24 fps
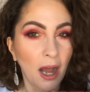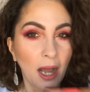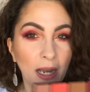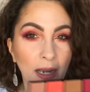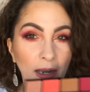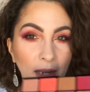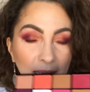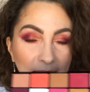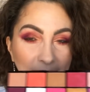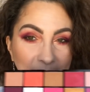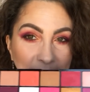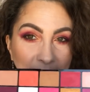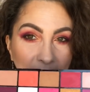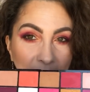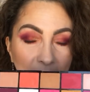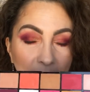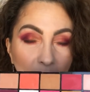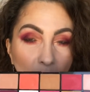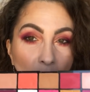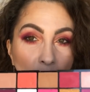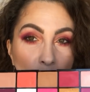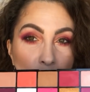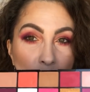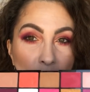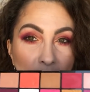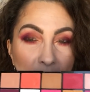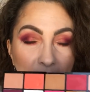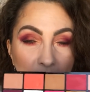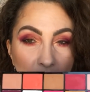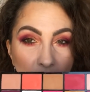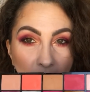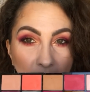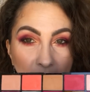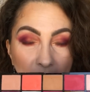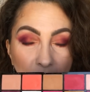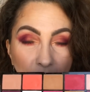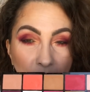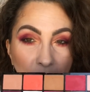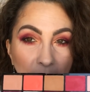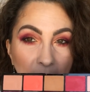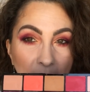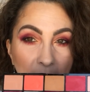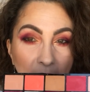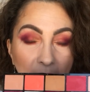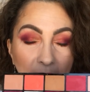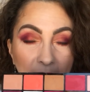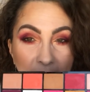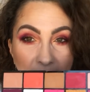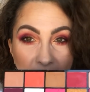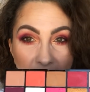Like I say, I really like the